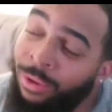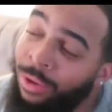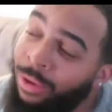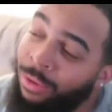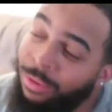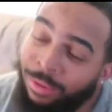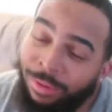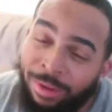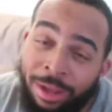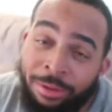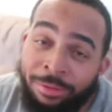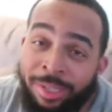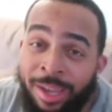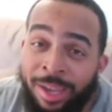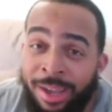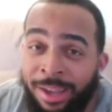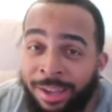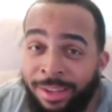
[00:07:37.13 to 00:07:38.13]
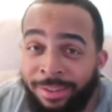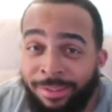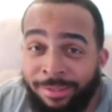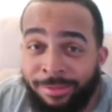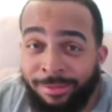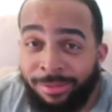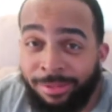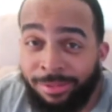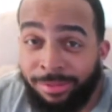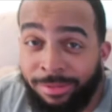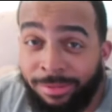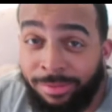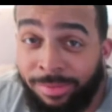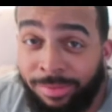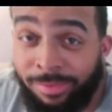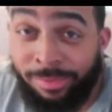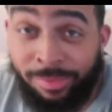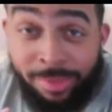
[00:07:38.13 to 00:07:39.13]
go outside
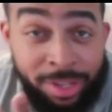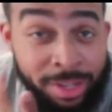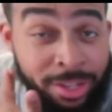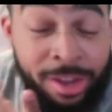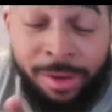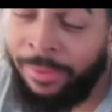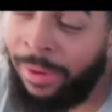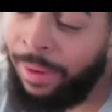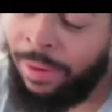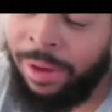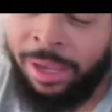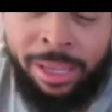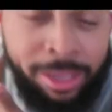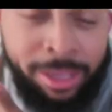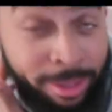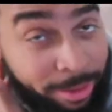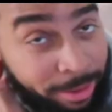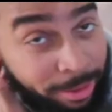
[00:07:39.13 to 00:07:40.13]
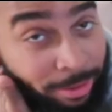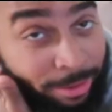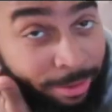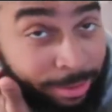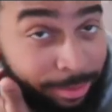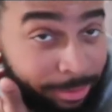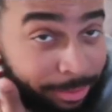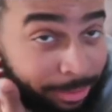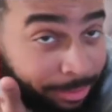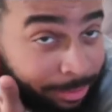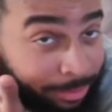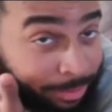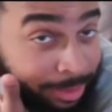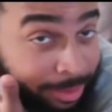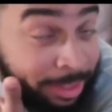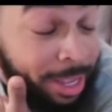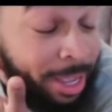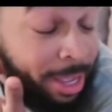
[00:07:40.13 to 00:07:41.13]
and come right back in.
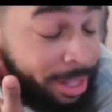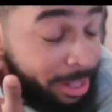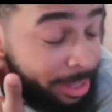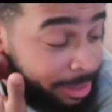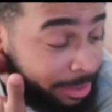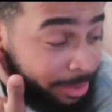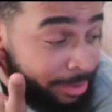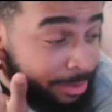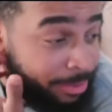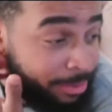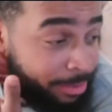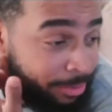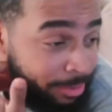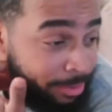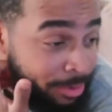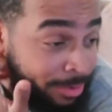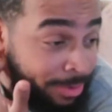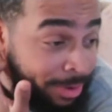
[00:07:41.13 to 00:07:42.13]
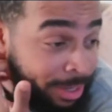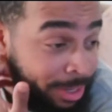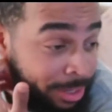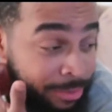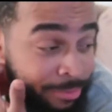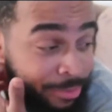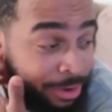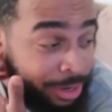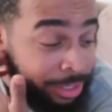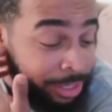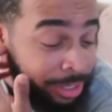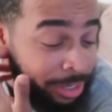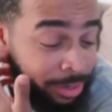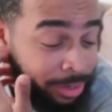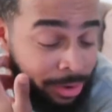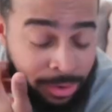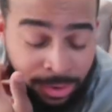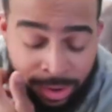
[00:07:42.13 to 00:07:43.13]
Mm. Exactly. So you want to get some fresh
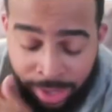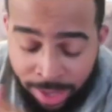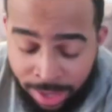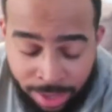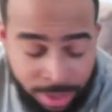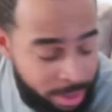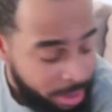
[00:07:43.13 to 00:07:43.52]
air? Go ahead.